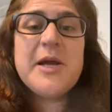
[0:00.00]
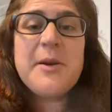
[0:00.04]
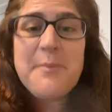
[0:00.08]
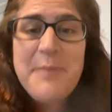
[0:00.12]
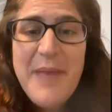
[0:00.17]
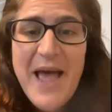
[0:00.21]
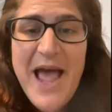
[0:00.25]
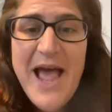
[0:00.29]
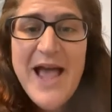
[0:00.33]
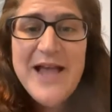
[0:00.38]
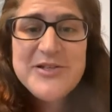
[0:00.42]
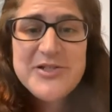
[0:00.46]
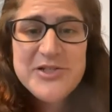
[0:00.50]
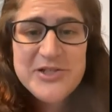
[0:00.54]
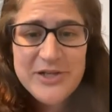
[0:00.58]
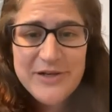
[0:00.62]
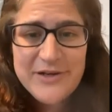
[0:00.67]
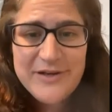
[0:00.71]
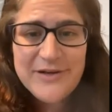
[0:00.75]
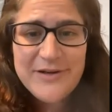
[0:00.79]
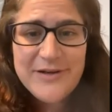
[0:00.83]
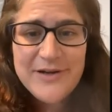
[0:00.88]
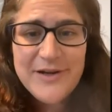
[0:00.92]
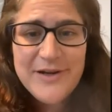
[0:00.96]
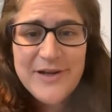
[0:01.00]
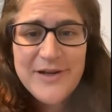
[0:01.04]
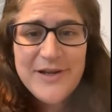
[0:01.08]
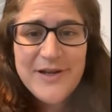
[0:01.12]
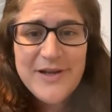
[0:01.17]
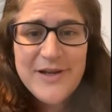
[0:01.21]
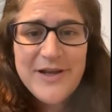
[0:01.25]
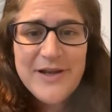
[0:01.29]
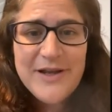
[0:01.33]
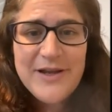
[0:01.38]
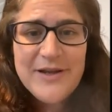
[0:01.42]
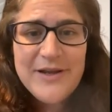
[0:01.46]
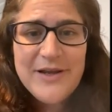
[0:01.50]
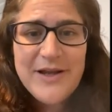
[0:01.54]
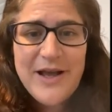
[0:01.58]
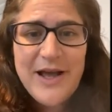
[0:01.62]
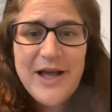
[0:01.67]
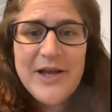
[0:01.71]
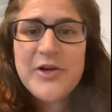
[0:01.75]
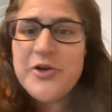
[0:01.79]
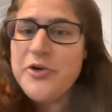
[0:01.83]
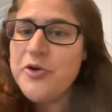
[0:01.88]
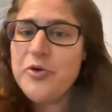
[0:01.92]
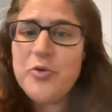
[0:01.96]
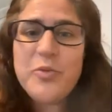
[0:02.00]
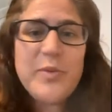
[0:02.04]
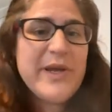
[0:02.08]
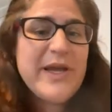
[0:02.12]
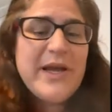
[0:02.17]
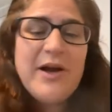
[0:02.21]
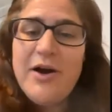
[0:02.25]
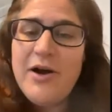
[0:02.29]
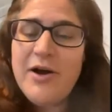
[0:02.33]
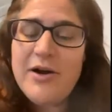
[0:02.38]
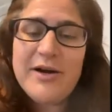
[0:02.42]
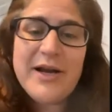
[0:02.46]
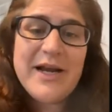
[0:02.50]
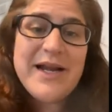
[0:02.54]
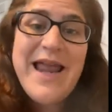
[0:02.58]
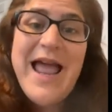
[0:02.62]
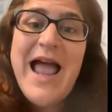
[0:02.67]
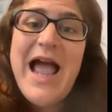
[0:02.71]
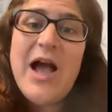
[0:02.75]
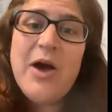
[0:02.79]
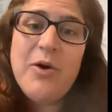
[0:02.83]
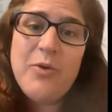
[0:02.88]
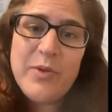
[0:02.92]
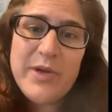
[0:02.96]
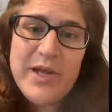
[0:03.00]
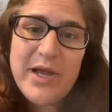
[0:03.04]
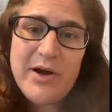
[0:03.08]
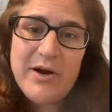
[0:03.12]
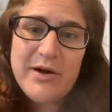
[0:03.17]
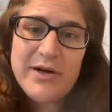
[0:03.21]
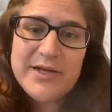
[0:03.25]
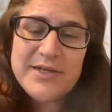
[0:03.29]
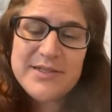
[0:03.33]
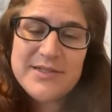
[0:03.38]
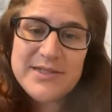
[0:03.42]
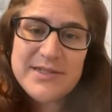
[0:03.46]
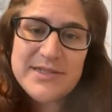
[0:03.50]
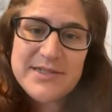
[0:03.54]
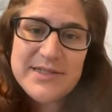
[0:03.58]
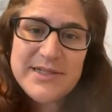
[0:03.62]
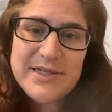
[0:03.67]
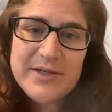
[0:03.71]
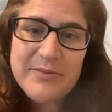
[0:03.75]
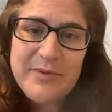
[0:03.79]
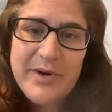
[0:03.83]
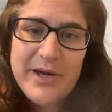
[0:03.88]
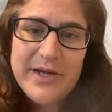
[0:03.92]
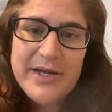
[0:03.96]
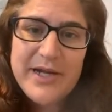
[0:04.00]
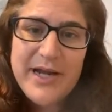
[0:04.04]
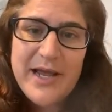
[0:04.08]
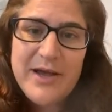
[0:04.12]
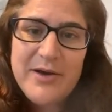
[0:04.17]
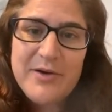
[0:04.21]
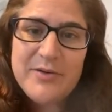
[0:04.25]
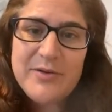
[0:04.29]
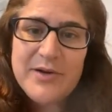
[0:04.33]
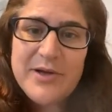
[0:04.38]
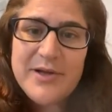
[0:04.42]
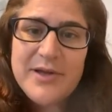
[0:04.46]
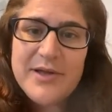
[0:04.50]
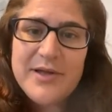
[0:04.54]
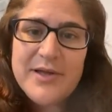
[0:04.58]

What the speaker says: compassion on who we are and how we are existing right now.